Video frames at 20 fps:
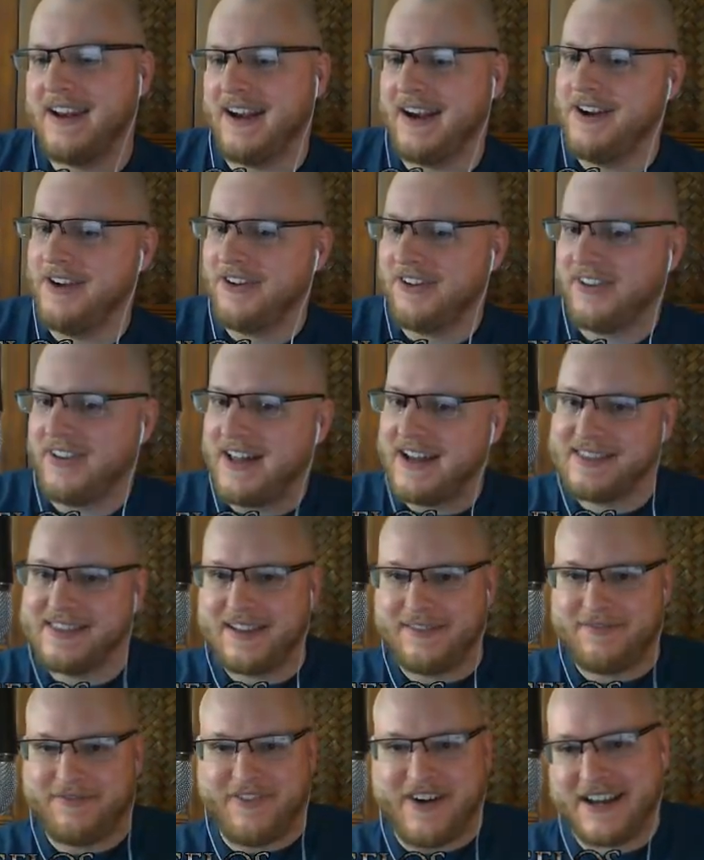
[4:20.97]
I know a lot of
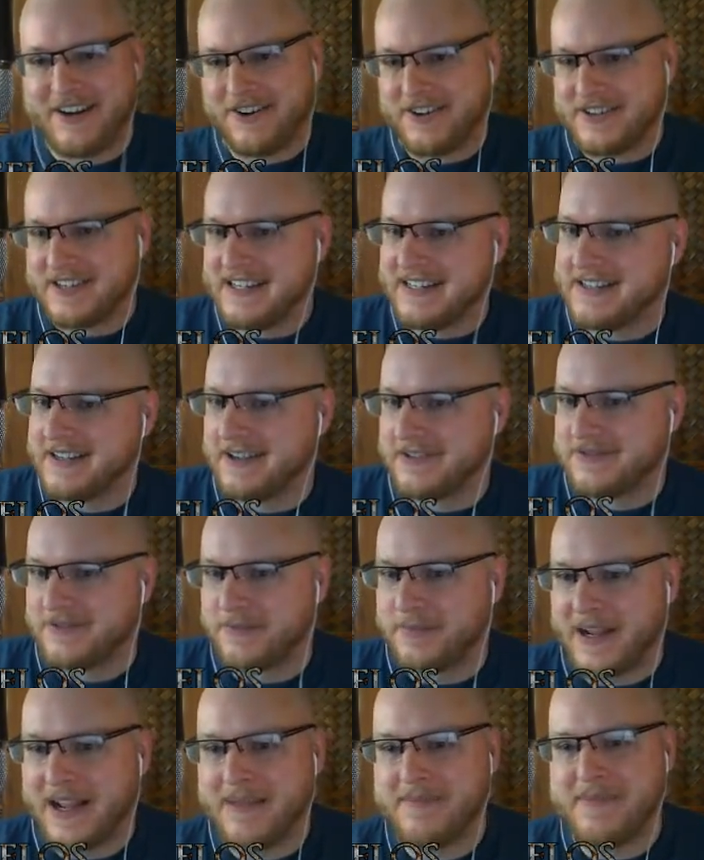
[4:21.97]
the finer details will
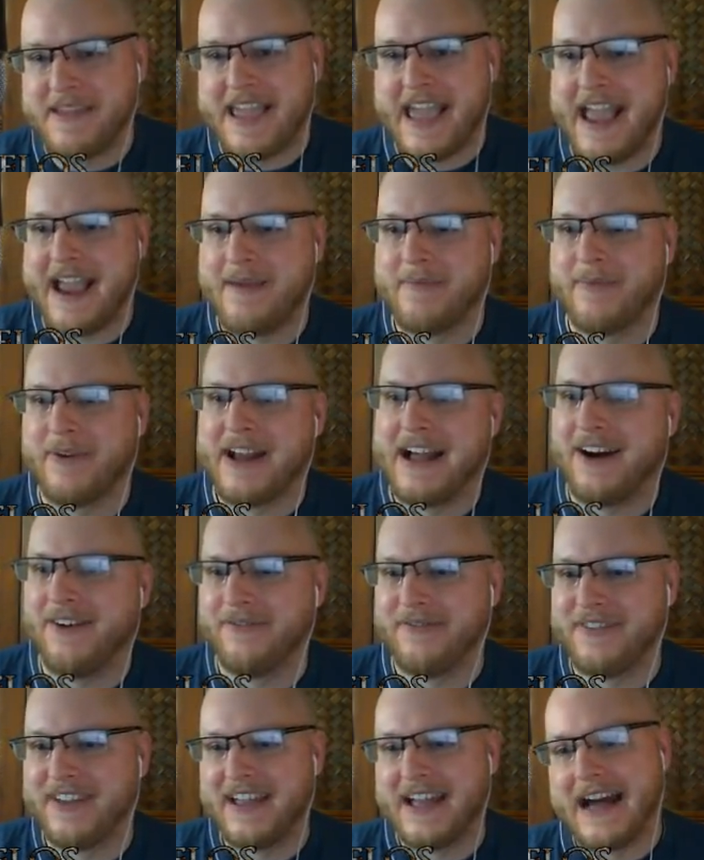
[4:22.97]
probably be hammered
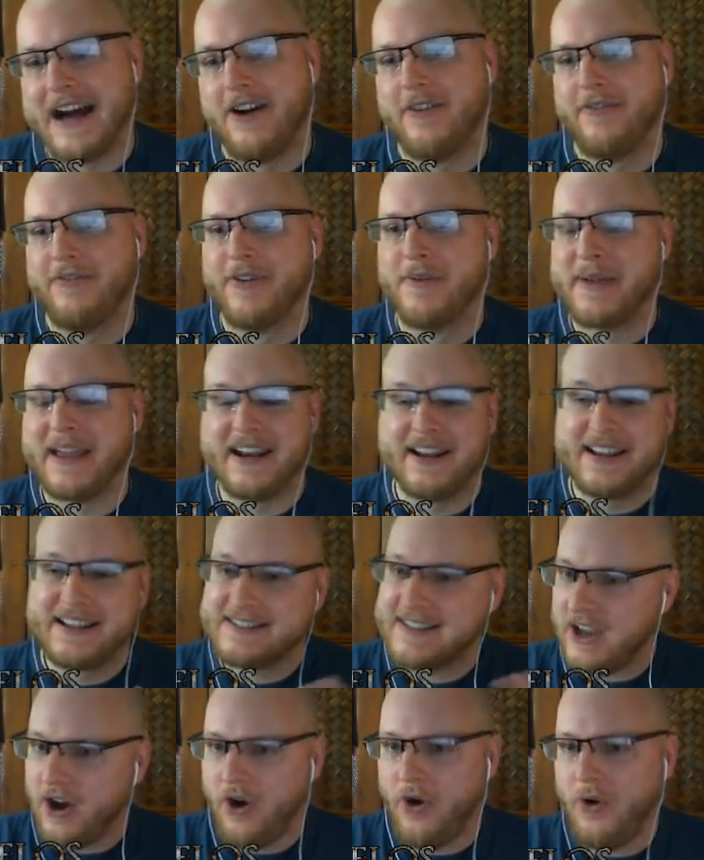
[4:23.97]
out via alpha, beta, as
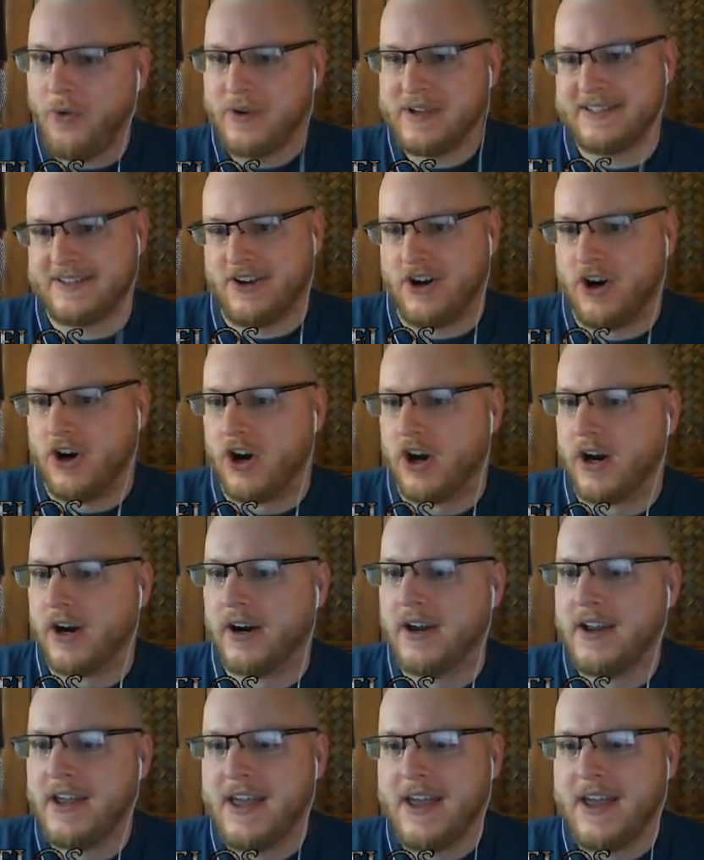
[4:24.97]
they always are.